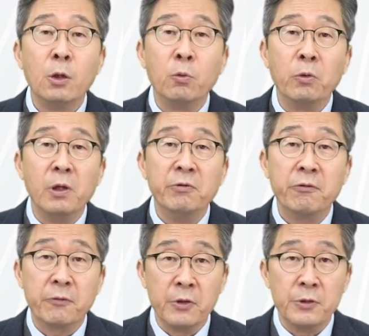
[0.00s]
will be
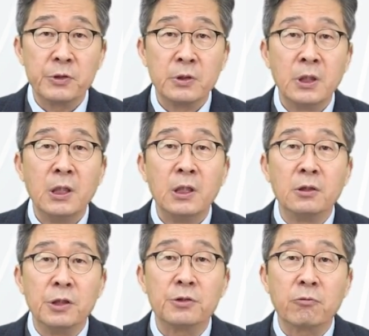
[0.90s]
first
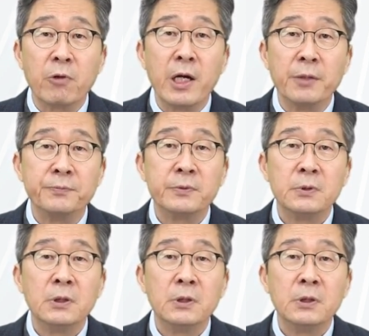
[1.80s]
described,